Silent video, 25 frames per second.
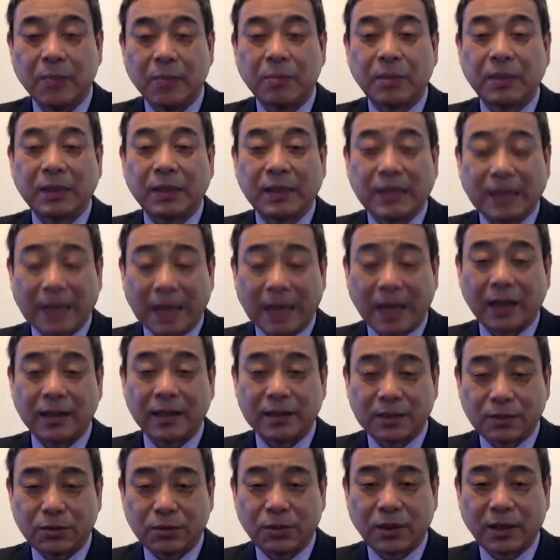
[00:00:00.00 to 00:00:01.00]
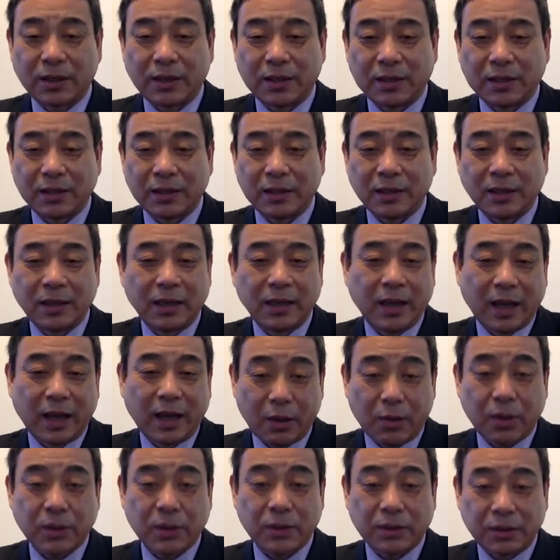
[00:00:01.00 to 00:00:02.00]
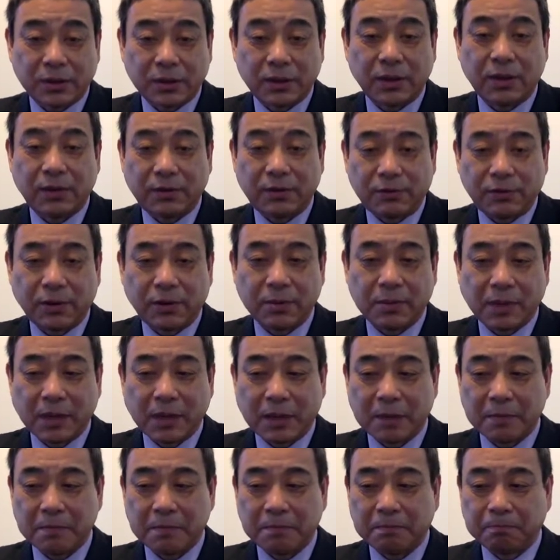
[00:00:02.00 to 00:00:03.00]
But he had a strategy. I want you to learn from him.